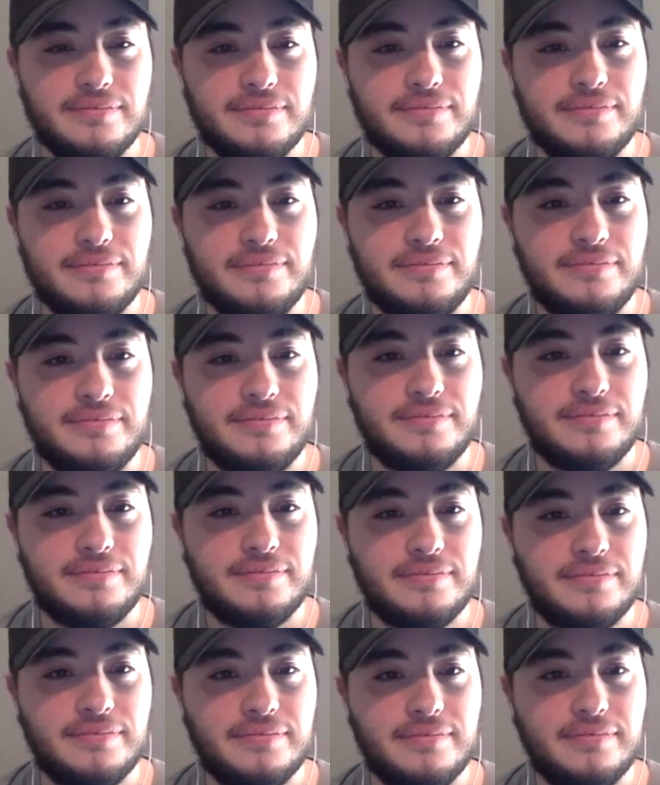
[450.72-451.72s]

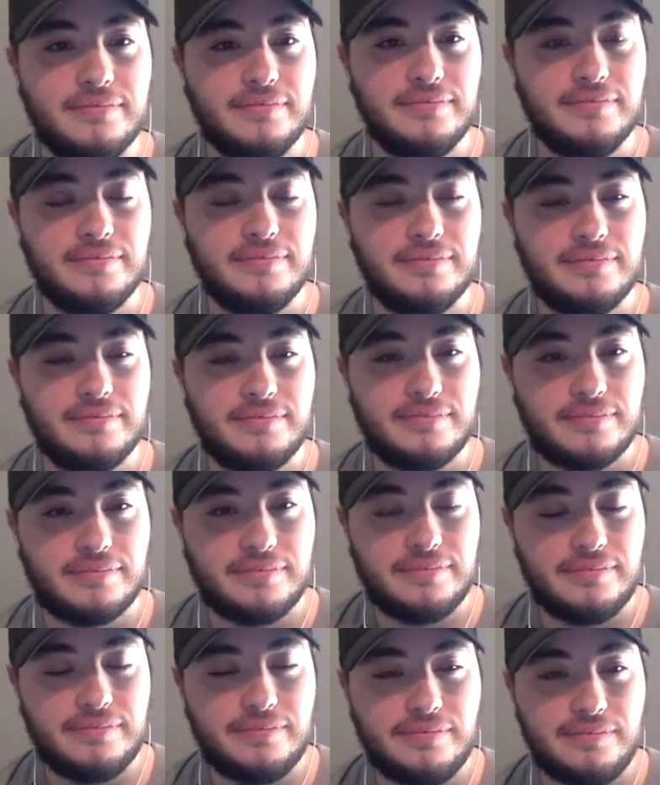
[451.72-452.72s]

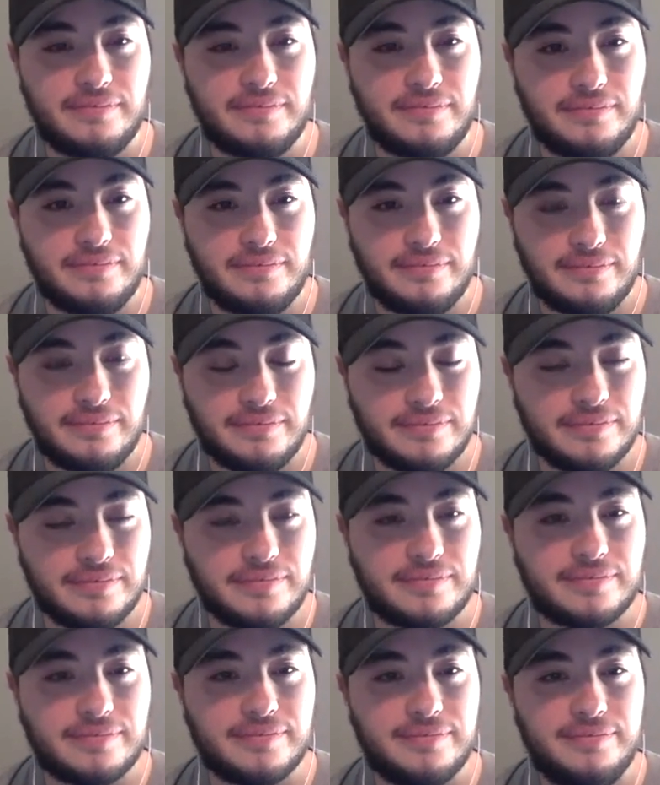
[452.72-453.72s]

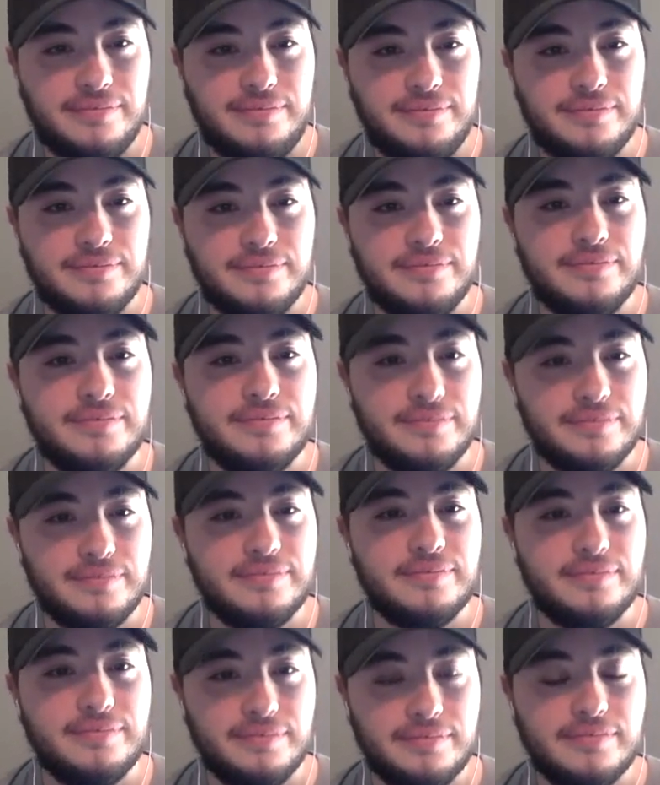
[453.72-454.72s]

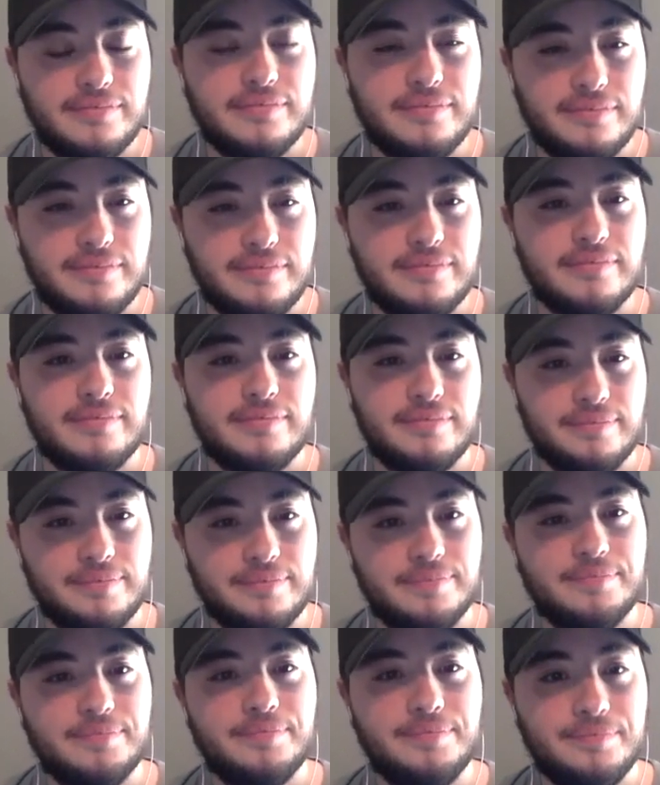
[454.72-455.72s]

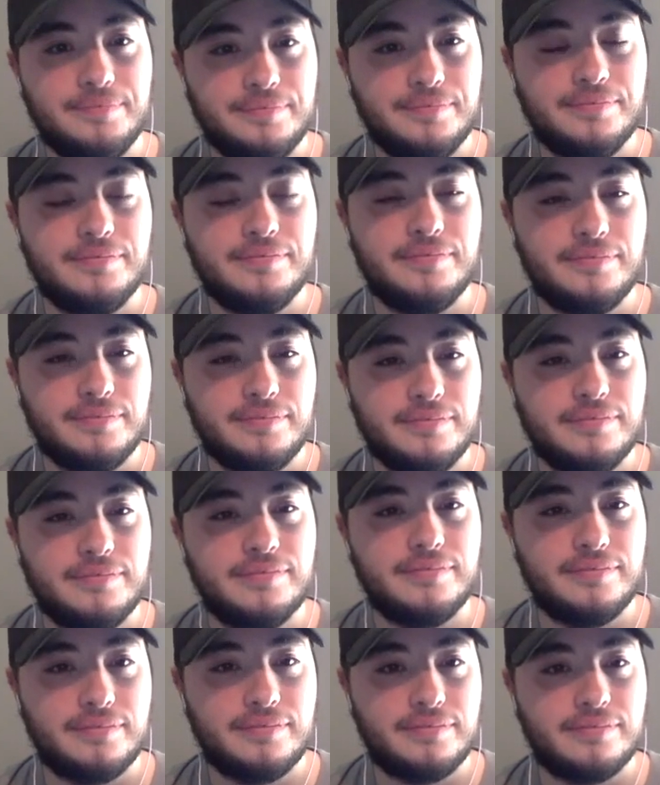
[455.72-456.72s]

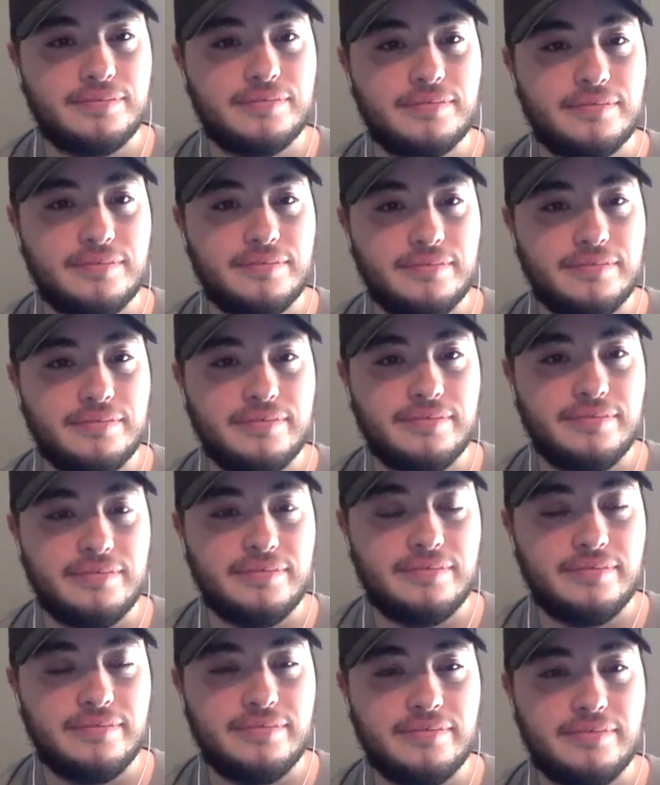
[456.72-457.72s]

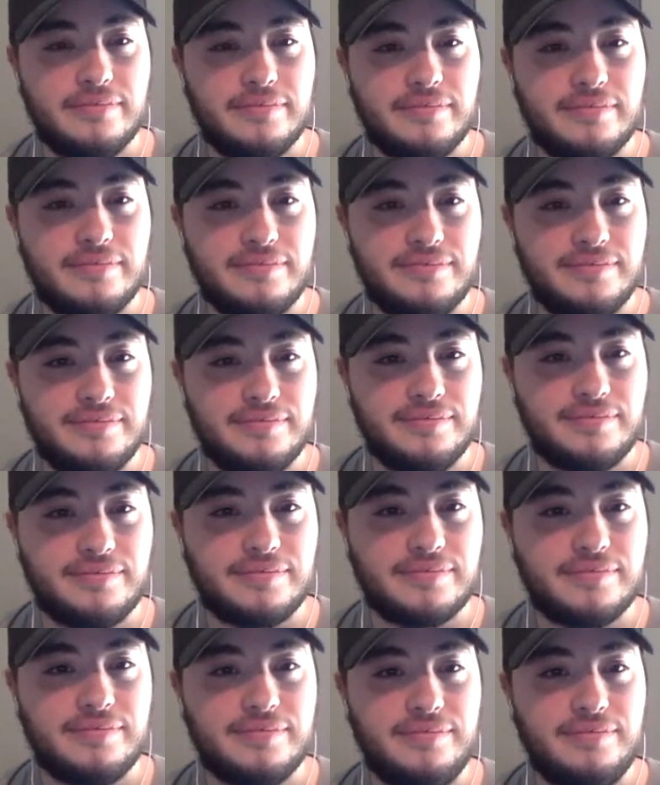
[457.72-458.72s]
This person isn't speaking.